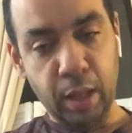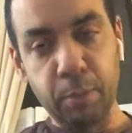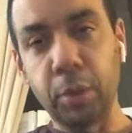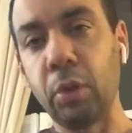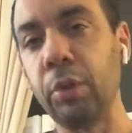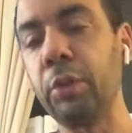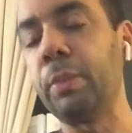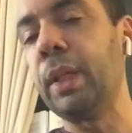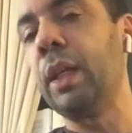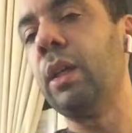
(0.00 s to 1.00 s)
But also
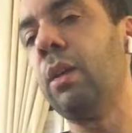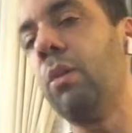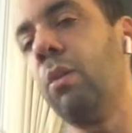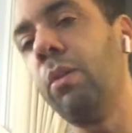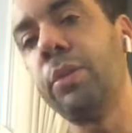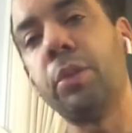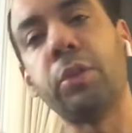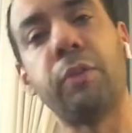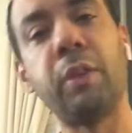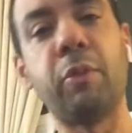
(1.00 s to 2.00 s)
play all sorts
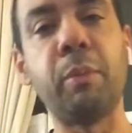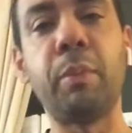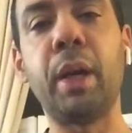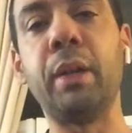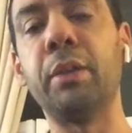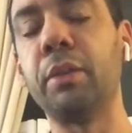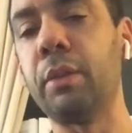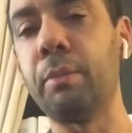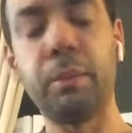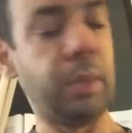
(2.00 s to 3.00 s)
of different patterns.
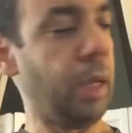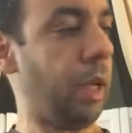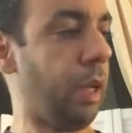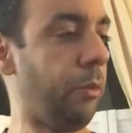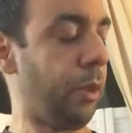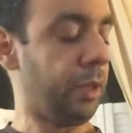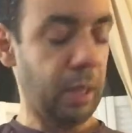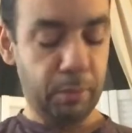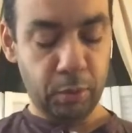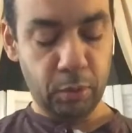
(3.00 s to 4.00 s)
For
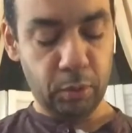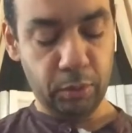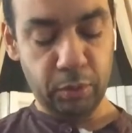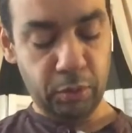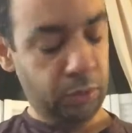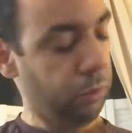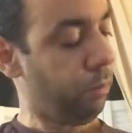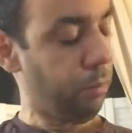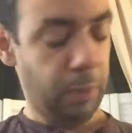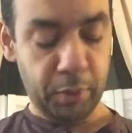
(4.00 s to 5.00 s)
example, you
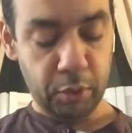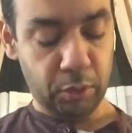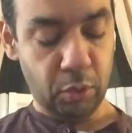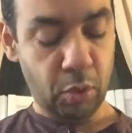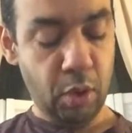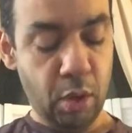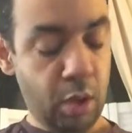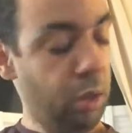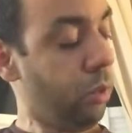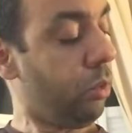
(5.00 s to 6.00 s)
just go
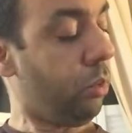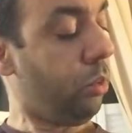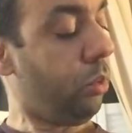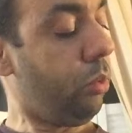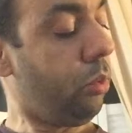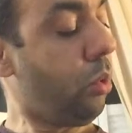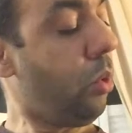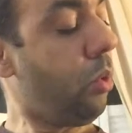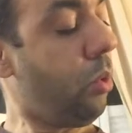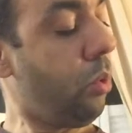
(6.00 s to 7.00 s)

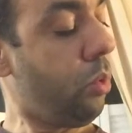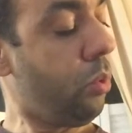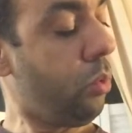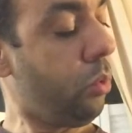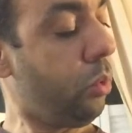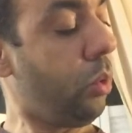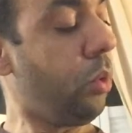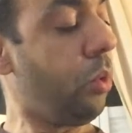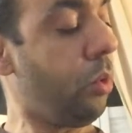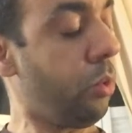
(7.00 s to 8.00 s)
do, do,
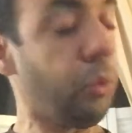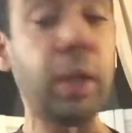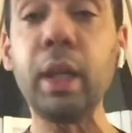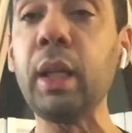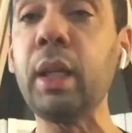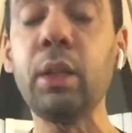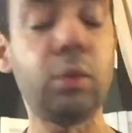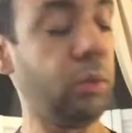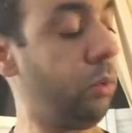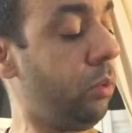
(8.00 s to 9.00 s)
re,
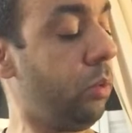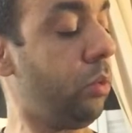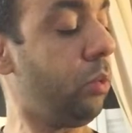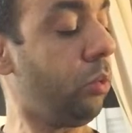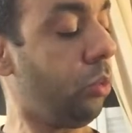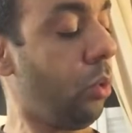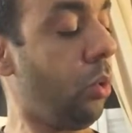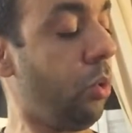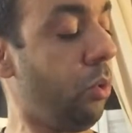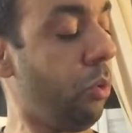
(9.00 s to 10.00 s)
do,
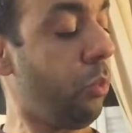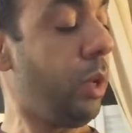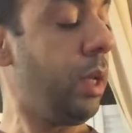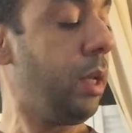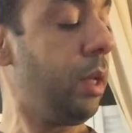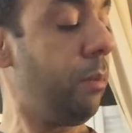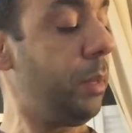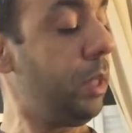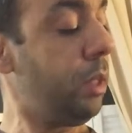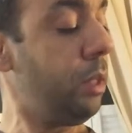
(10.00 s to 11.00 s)
do, re, mi,
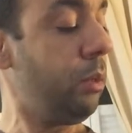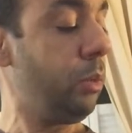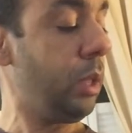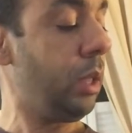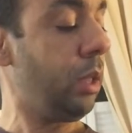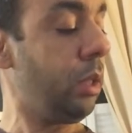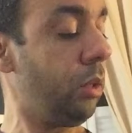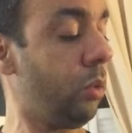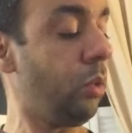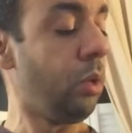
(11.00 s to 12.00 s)
re,
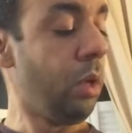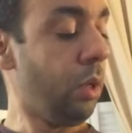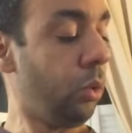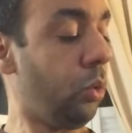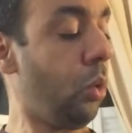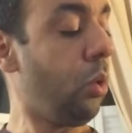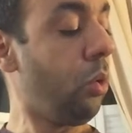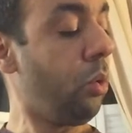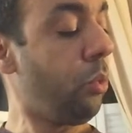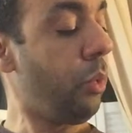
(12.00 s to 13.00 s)
do, do,
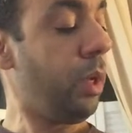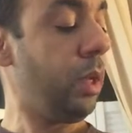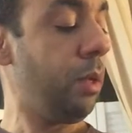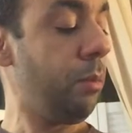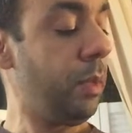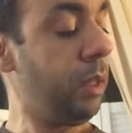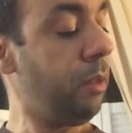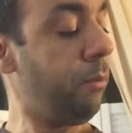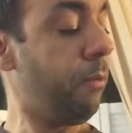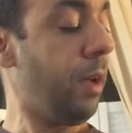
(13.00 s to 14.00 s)
re, mi,
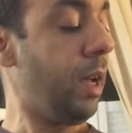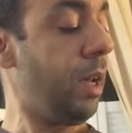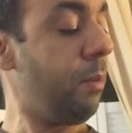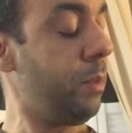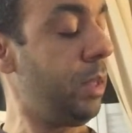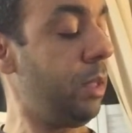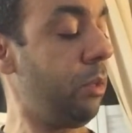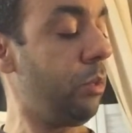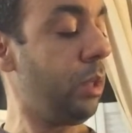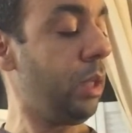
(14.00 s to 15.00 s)
fa, mi,
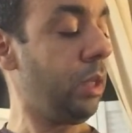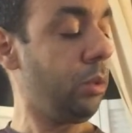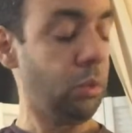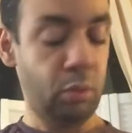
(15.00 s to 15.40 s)
re, do,